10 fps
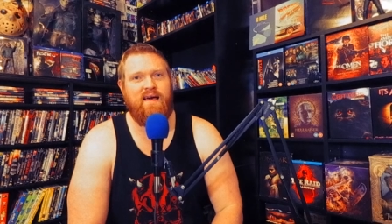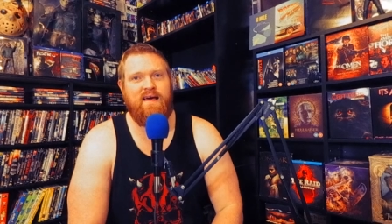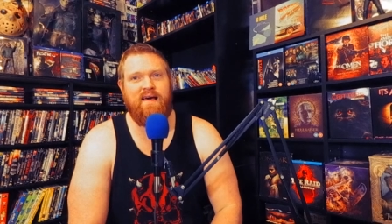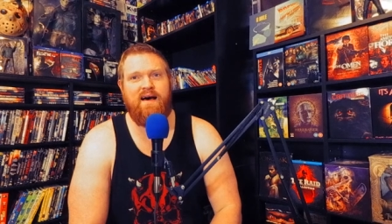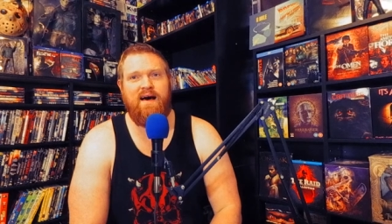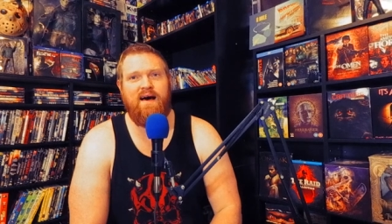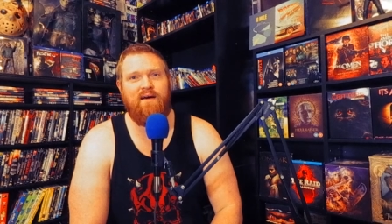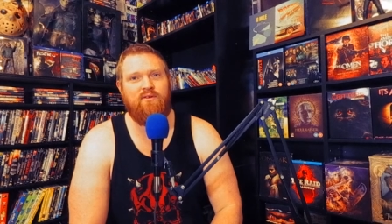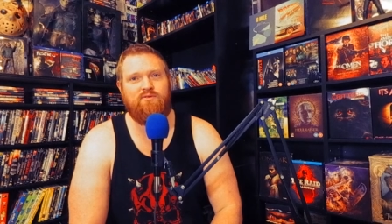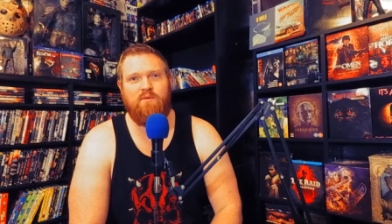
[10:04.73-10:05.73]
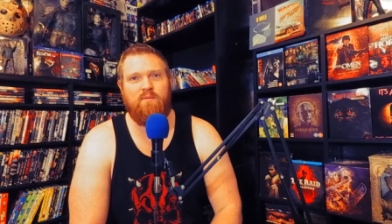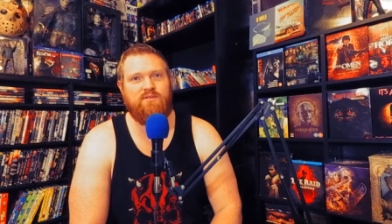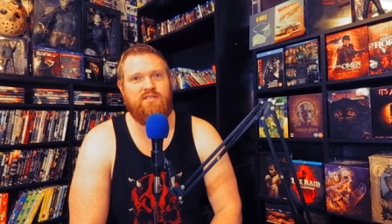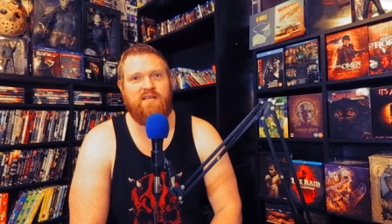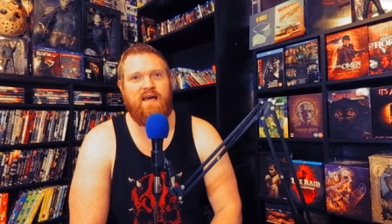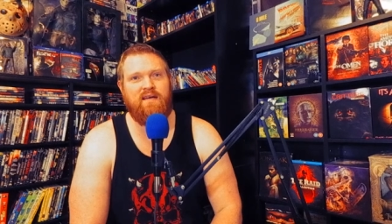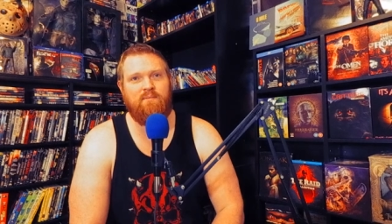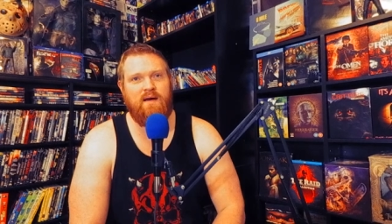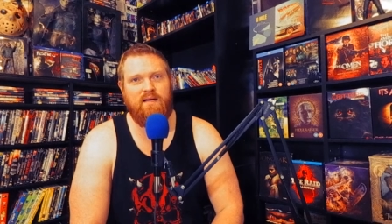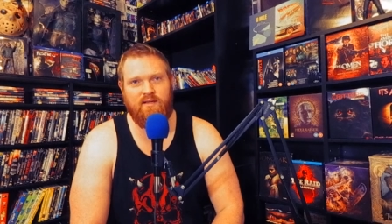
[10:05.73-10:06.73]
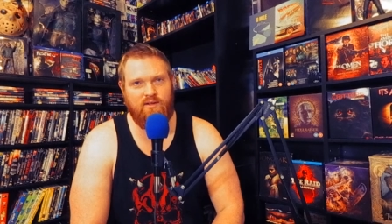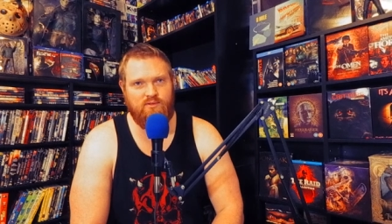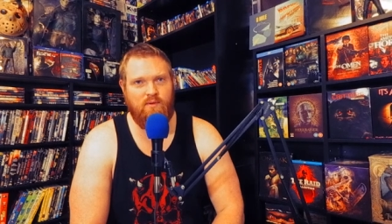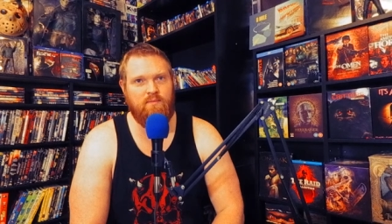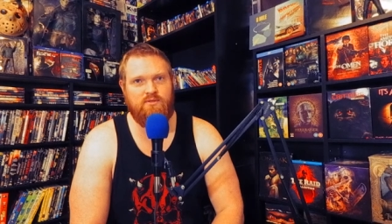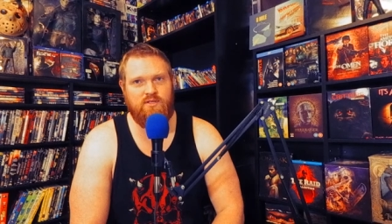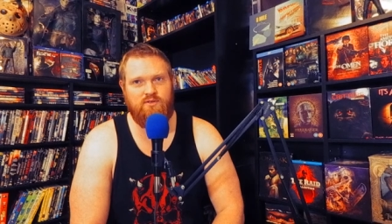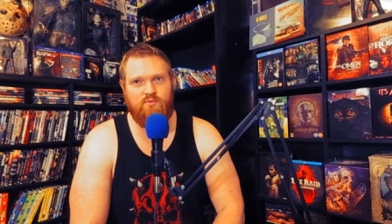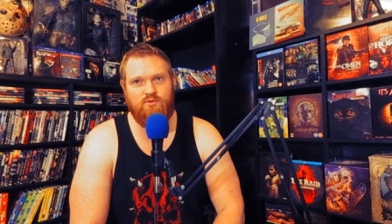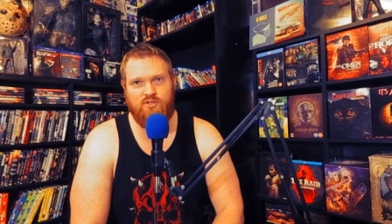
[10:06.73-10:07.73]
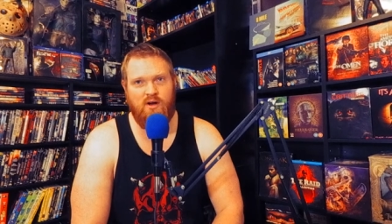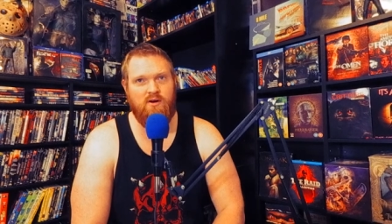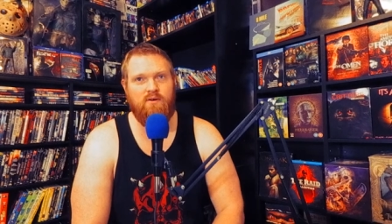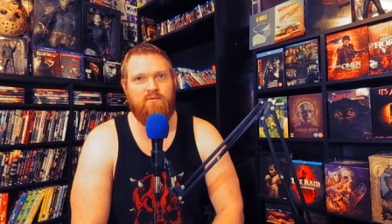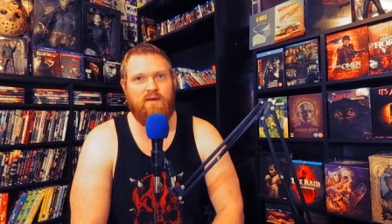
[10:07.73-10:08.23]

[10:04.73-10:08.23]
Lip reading: There's moments he's animated, there's moments he's reserved,